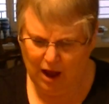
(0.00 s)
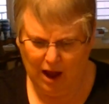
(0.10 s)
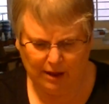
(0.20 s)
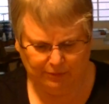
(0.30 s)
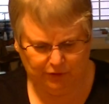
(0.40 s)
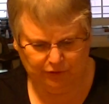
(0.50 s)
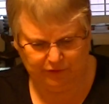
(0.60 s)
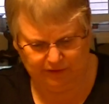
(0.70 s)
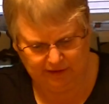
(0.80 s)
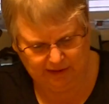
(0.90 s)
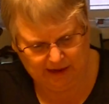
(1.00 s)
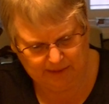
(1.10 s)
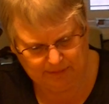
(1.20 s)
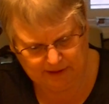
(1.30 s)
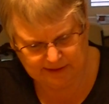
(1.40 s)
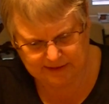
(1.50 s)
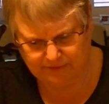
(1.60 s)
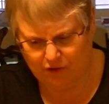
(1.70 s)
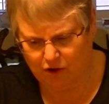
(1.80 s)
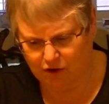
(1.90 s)
I'm using a piece of
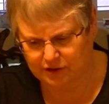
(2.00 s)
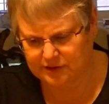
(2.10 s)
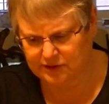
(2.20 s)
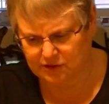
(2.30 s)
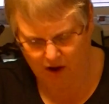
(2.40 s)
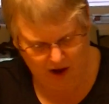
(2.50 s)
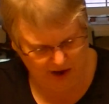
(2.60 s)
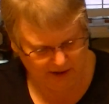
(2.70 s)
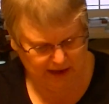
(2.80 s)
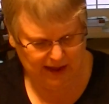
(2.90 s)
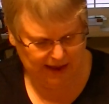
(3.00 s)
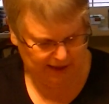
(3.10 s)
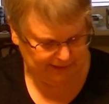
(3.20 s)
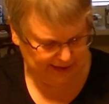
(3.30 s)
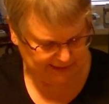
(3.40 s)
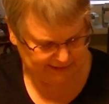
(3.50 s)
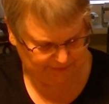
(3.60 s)
cardstock that's